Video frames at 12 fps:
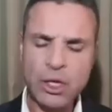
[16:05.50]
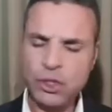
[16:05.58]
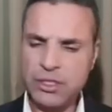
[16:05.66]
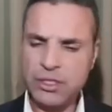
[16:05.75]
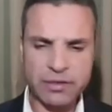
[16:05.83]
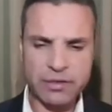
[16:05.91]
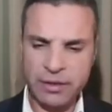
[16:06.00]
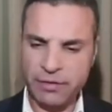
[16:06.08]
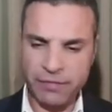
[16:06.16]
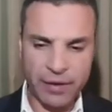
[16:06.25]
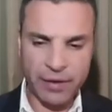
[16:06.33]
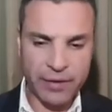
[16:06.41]
she's in
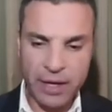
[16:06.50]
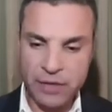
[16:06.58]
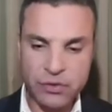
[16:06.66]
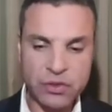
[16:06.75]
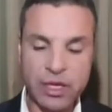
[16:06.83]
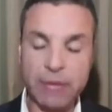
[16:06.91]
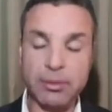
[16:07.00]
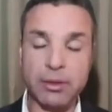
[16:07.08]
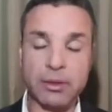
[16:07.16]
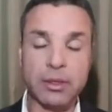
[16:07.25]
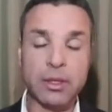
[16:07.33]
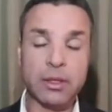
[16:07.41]
a very
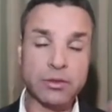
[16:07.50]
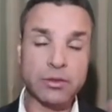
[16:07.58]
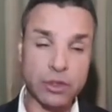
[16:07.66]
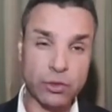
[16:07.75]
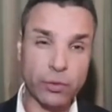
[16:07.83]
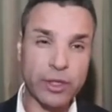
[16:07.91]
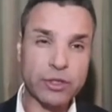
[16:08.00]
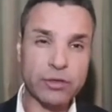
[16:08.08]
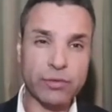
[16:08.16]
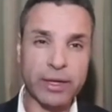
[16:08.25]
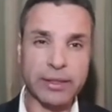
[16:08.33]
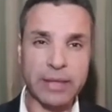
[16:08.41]
unstable
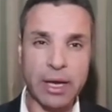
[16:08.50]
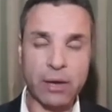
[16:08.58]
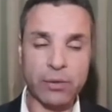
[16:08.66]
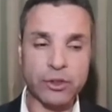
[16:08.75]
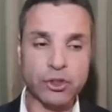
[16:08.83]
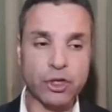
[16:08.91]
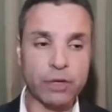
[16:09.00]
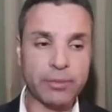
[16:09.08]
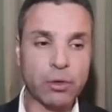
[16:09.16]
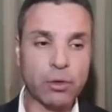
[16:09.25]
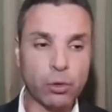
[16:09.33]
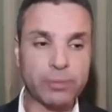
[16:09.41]
situation right now. And Jeremy
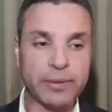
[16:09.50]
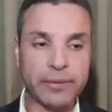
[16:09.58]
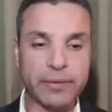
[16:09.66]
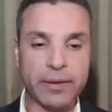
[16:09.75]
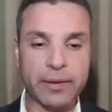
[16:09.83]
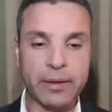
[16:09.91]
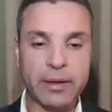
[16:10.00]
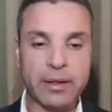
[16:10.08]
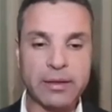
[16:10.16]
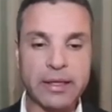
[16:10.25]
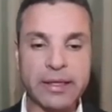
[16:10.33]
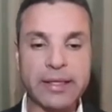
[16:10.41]
Corbyn, the
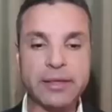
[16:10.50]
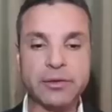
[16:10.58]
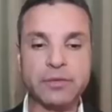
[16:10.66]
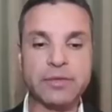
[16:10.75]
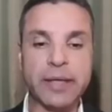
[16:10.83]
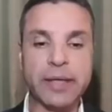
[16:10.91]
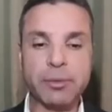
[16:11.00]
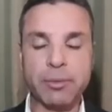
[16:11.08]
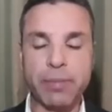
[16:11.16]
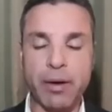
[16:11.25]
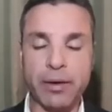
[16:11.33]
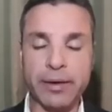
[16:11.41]
leader of the Labour
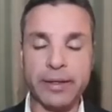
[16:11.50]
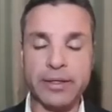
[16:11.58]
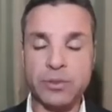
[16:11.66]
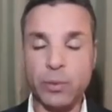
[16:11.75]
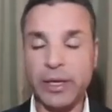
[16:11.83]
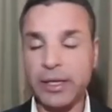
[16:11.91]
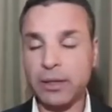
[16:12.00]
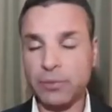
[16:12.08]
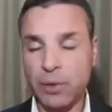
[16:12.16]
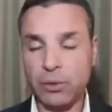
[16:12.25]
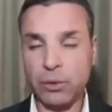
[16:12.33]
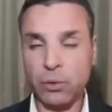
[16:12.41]
Party, is waiting
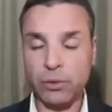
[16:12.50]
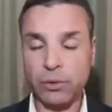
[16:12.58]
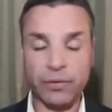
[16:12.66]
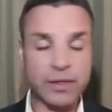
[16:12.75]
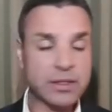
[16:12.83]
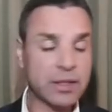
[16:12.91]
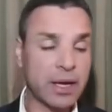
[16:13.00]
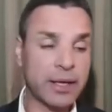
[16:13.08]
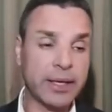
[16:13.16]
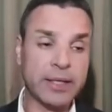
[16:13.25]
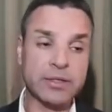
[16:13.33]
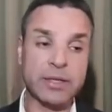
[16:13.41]
around the corner. And this
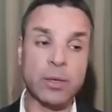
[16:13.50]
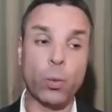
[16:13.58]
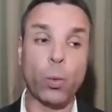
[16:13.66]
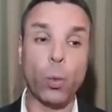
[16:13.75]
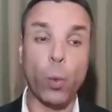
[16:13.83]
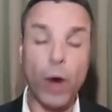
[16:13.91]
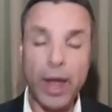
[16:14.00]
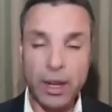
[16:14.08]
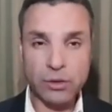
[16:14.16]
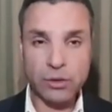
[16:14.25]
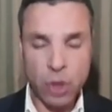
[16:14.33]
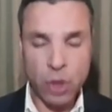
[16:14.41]
guy is a
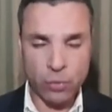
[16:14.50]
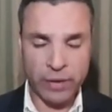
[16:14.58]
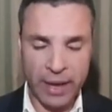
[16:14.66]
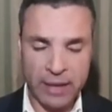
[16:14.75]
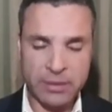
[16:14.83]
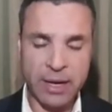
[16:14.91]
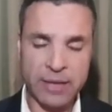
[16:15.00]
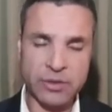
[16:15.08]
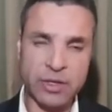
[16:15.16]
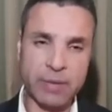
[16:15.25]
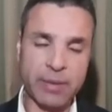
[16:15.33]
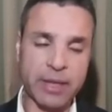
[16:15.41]
well-known
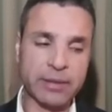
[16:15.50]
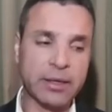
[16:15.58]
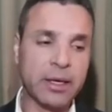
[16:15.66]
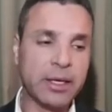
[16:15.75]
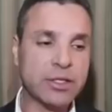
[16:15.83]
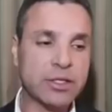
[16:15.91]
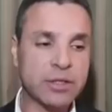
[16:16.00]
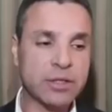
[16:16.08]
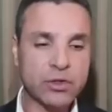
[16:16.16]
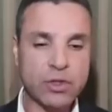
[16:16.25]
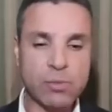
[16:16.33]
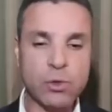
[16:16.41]
anti-Semite. He's
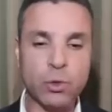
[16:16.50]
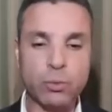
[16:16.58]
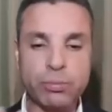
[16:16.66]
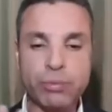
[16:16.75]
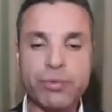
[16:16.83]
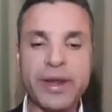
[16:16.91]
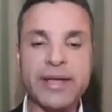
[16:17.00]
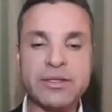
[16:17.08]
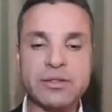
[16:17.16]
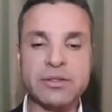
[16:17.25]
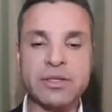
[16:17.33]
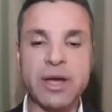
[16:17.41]
someone who
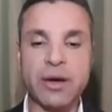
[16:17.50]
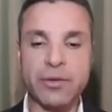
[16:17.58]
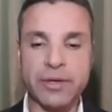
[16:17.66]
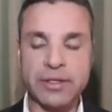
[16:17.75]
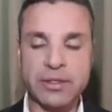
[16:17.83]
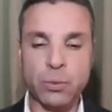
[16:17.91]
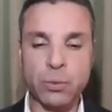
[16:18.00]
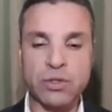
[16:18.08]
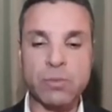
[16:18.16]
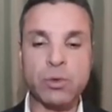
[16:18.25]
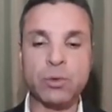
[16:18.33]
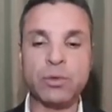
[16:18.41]
praised terrorists,
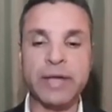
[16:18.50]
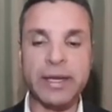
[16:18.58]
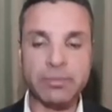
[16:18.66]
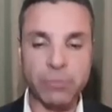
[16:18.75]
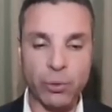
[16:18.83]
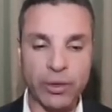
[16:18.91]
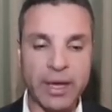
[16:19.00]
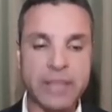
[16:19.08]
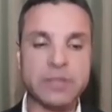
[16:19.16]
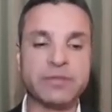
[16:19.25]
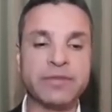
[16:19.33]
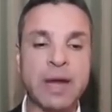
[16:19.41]
someone who laid
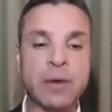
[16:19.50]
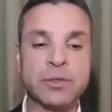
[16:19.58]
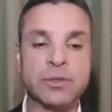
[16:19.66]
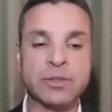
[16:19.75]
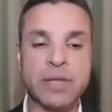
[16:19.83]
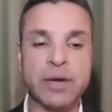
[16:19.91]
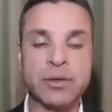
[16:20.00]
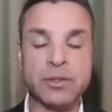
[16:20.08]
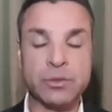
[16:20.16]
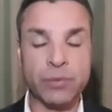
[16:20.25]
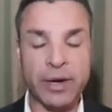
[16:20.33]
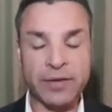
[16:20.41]
bouquets of flowers on
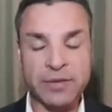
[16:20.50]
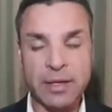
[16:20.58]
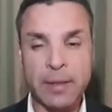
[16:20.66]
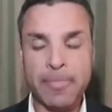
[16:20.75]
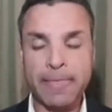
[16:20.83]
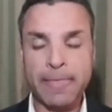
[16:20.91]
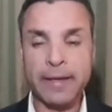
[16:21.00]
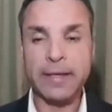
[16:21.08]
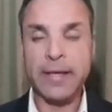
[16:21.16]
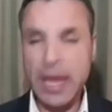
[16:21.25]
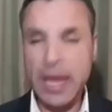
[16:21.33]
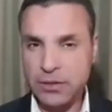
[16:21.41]
terrorist graves. He
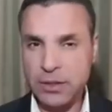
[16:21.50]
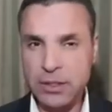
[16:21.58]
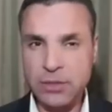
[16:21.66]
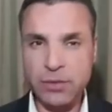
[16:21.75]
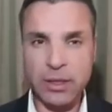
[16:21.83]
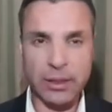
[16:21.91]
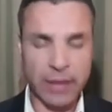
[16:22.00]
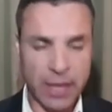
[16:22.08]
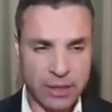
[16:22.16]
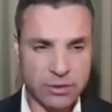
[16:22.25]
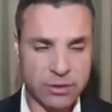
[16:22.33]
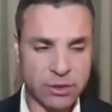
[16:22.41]
hates Israel. He
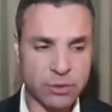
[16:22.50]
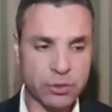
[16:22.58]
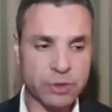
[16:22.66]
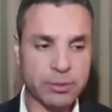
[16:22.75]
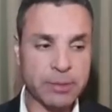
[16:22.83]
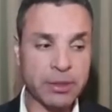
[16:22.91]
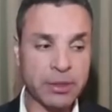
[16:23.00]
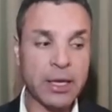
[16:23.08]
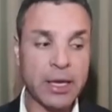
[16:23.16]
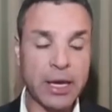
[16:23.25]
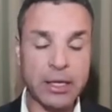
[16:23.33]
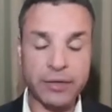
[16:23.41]
hates the Jewish people.
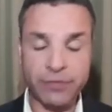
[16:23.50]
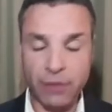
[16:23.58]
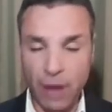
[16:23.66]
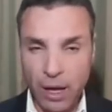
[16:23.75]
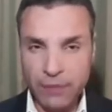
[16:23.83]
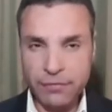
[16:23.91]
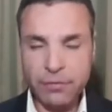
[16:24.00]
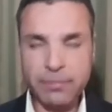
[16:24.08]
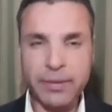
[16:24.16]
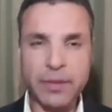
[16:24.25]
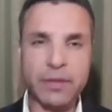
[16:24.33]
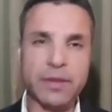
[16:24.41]
And if, God
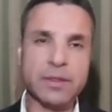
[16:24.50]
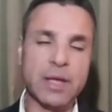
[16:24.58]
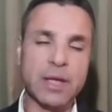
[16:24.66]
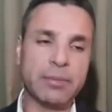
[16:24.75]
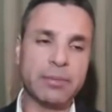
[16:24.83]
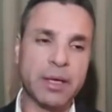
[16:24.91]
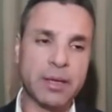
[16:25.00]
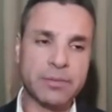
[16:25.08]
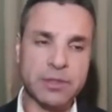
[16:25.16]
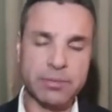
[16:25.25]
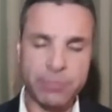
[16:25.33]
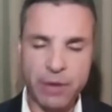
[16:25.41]
forbid, this guy
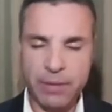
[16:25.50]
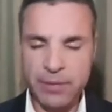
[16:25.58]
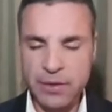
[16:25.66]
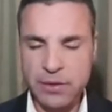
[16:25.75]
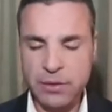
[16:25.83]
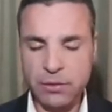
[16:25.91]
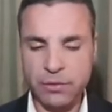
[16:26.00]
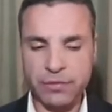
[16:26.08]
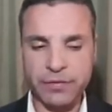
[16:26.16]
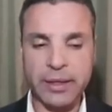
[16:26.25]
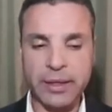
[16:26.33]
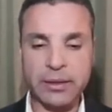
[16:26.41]
becomes the Prime Minister
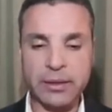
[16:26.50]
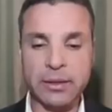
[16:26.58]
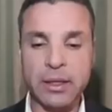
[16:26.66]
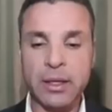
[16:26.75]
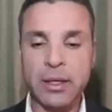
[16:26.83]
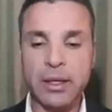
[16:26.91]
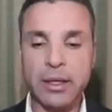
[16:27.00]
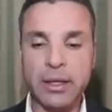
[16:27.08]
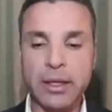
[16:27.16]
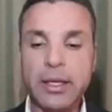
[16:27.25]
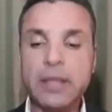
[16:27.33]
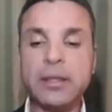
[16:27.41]
of England,
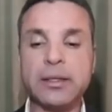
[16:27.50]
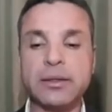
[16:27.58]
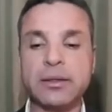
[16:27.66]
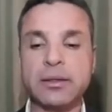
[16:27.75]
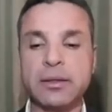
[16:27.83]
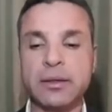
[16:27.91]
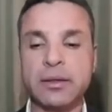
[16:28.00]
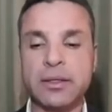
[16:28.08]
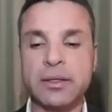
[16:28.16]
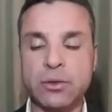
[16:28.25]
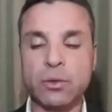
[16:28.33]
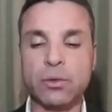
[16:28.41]
England
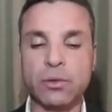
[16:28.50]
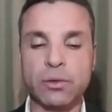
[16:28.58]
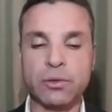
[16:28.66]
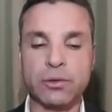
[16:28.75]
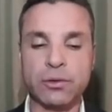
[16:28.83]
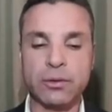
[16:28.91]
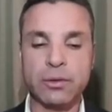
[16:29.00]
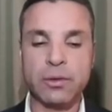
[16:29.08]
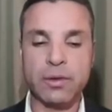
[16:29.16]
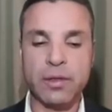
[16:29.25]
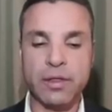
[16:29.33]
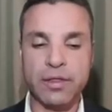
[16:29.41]
is no longer
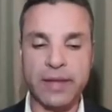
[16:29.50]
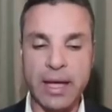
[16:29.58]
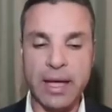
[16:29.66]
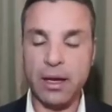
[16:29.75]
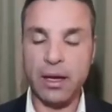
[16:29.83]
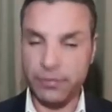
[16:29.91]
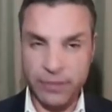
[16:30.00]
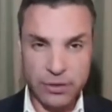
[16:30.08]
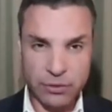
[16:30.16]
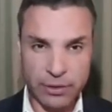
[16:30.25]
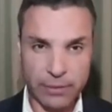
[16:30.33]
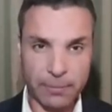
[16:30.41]
the ally of
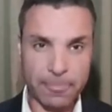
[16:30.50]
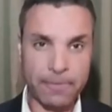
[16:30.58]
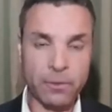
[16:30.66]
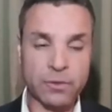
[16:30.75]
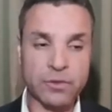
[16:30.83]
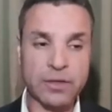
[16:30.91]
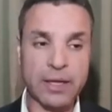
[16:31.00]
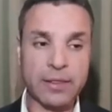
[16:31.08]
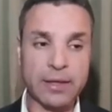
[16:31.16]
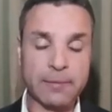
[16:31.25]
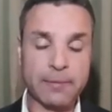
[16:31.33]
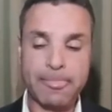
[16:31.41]
Israel. You understand
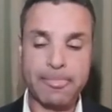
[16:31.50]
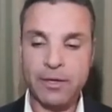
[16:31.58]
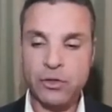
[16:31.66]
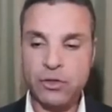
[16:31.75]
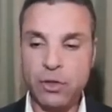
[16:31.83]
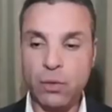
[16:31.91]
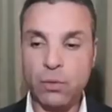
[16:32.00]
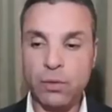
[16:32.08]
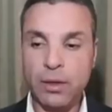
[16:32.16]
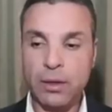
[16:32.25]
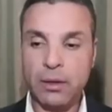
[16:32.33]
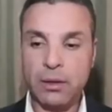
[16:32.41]
that? So